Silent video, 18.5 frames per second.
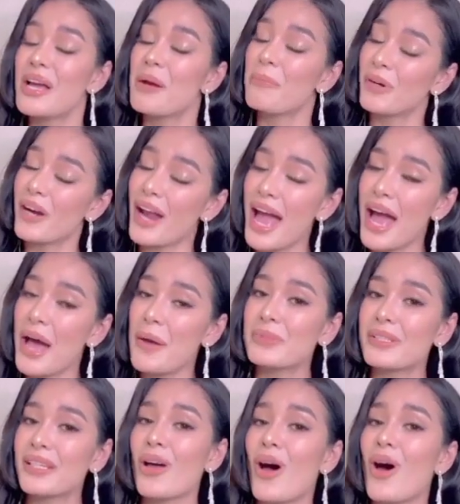
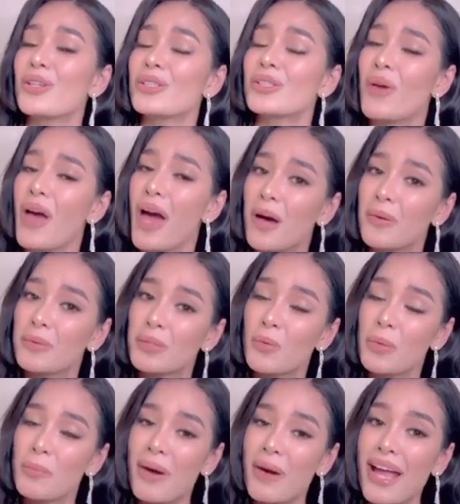Perhaps it also helps
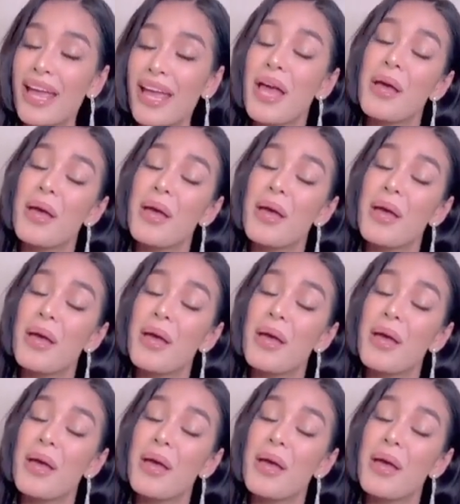with my